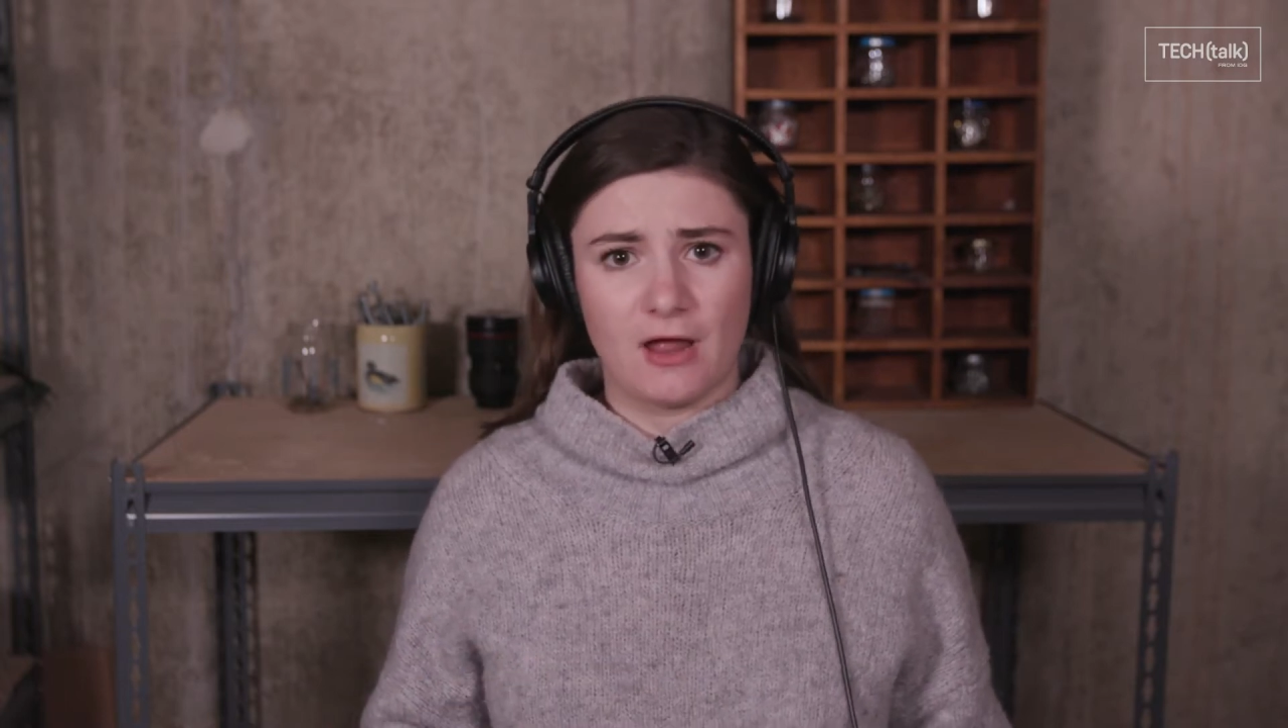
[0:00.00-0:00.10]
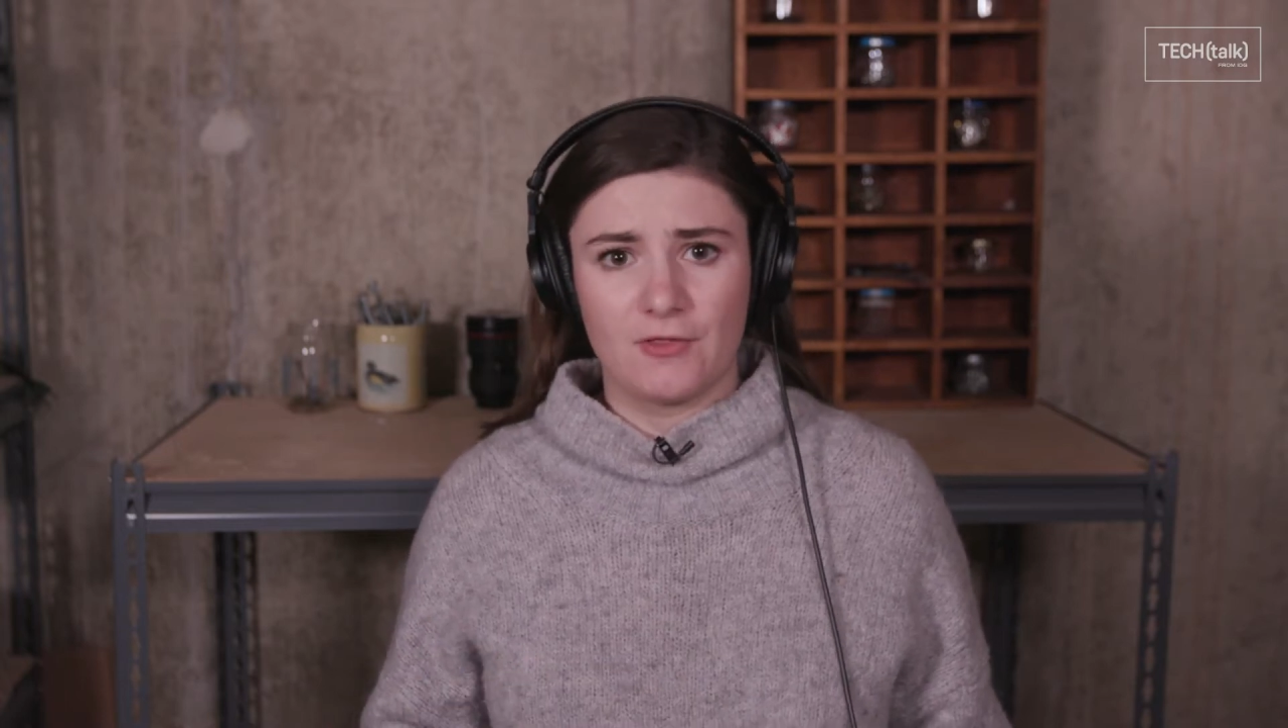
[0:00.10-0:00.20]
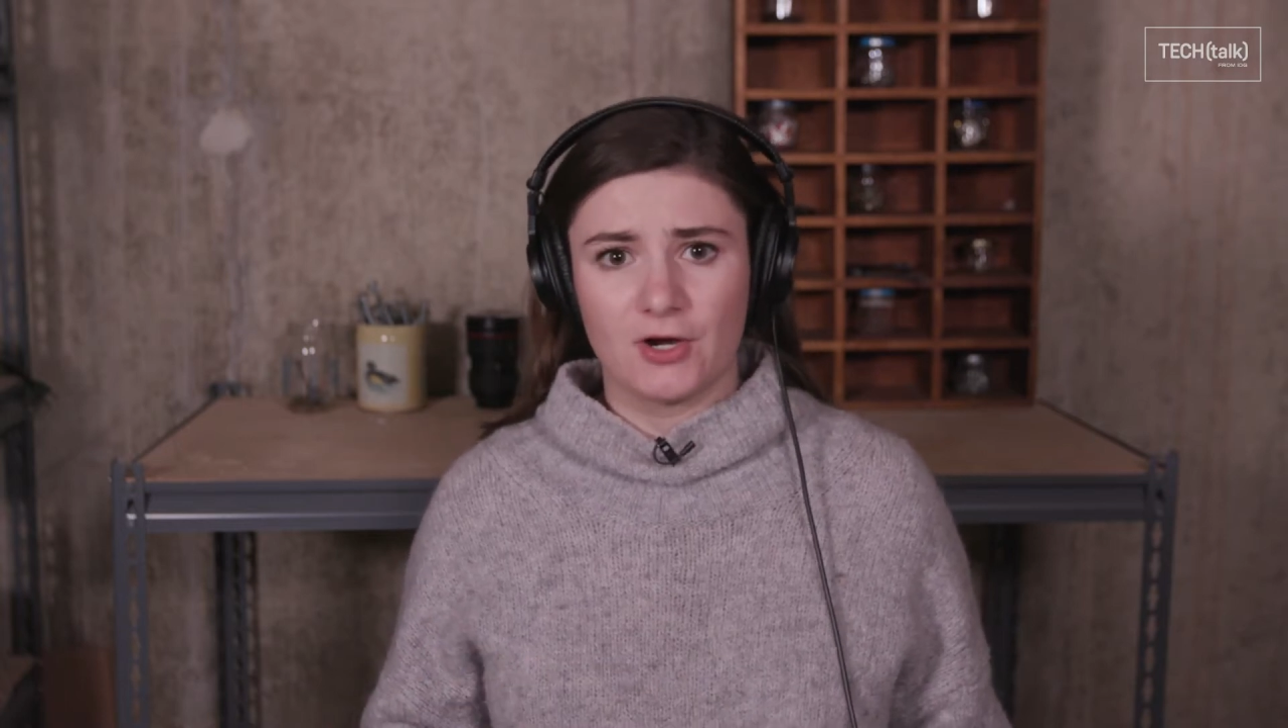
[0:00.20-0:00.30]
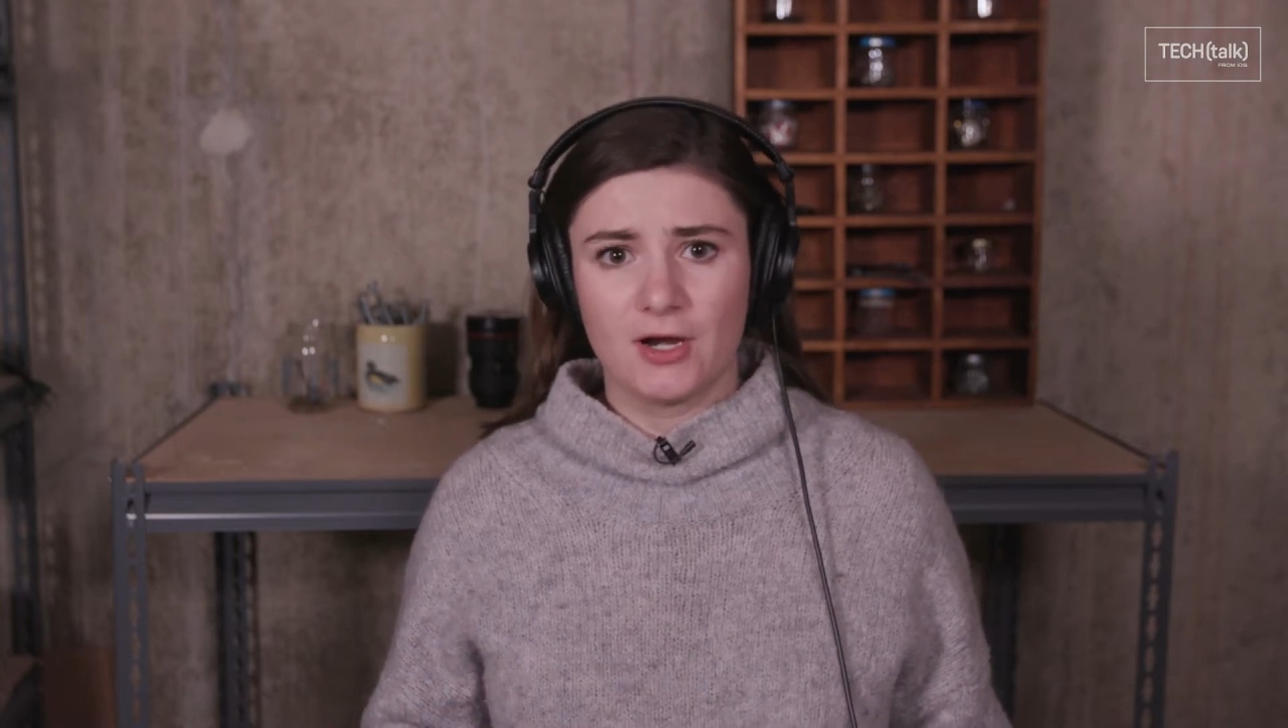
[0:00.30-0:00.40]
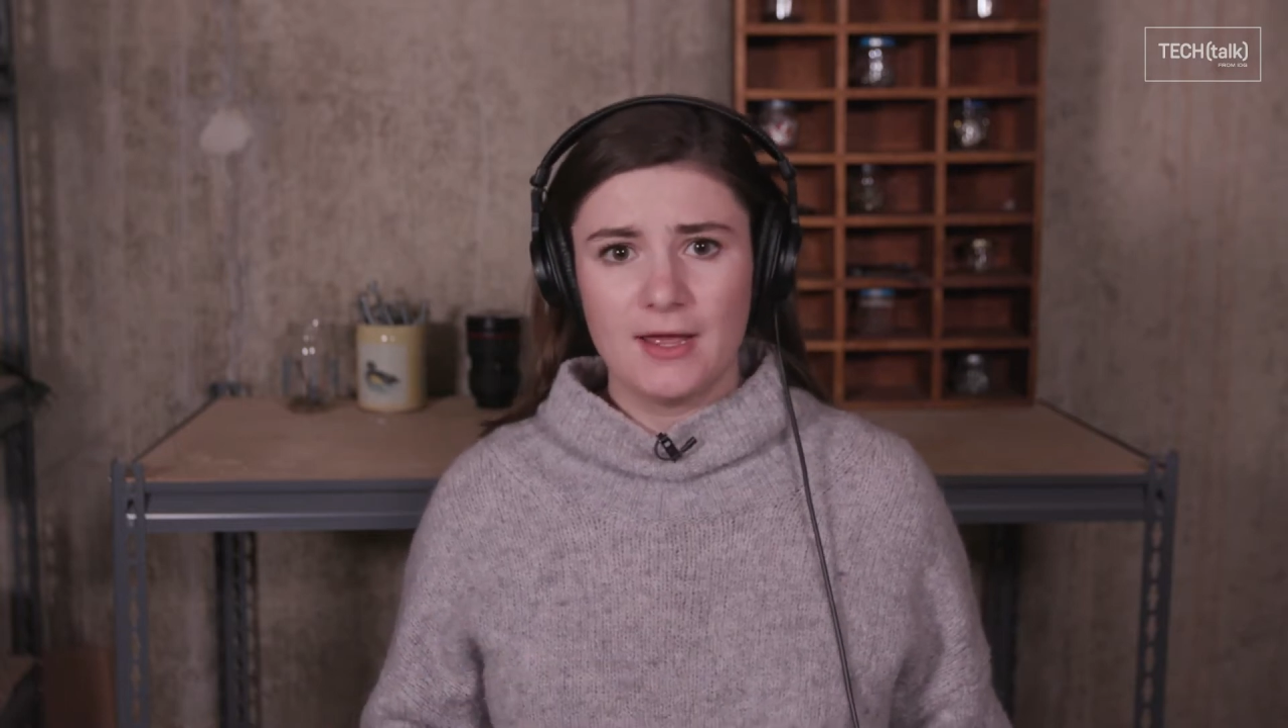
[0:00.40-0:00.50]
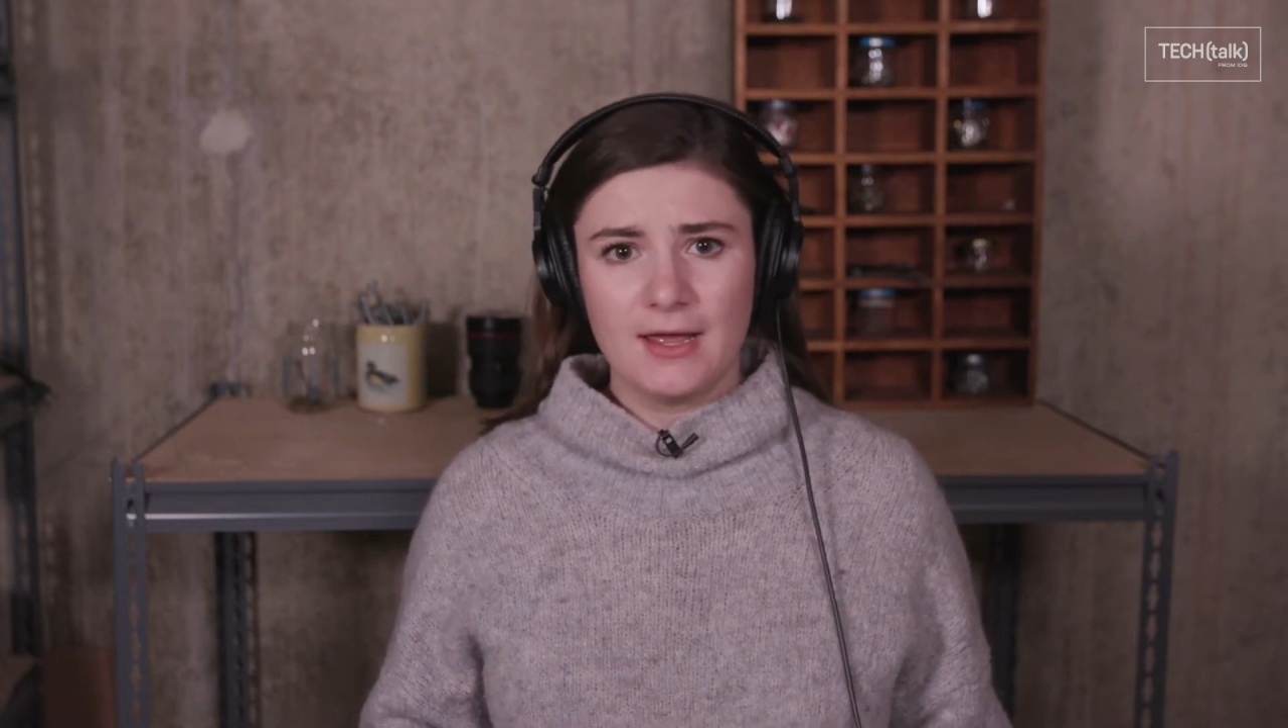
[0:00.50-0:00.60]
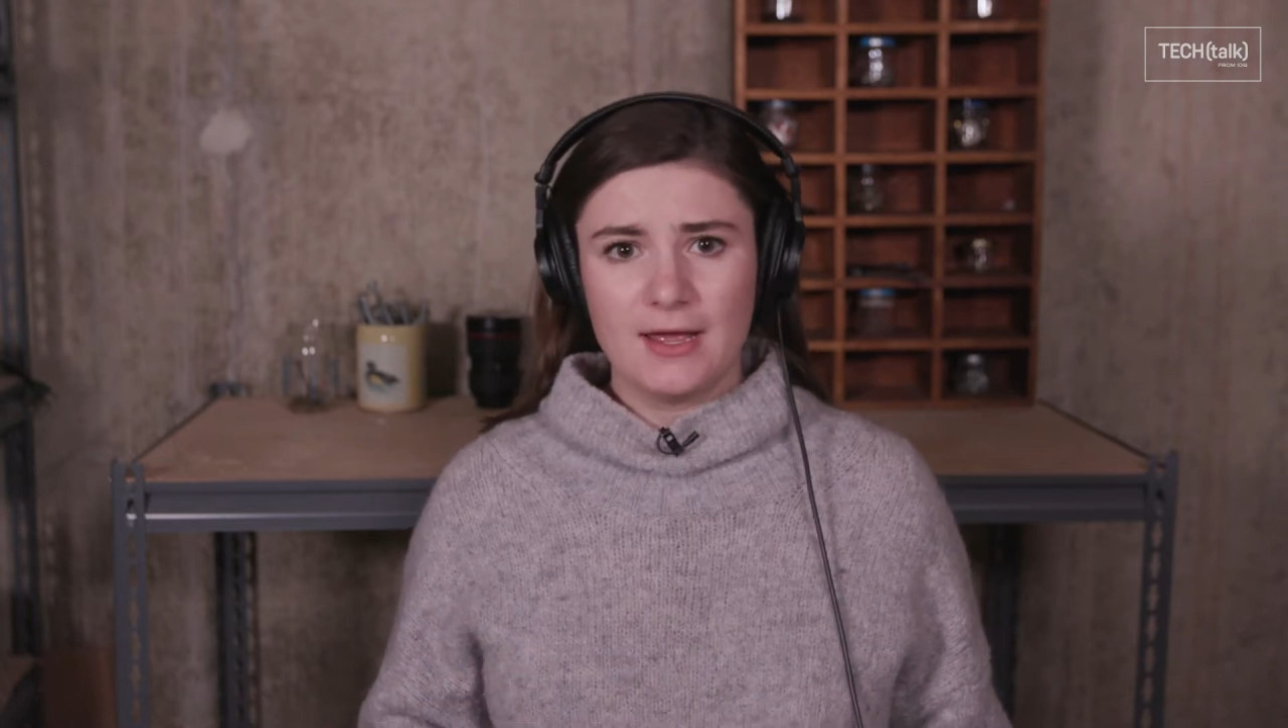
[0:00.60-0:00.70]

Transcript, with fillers: rather.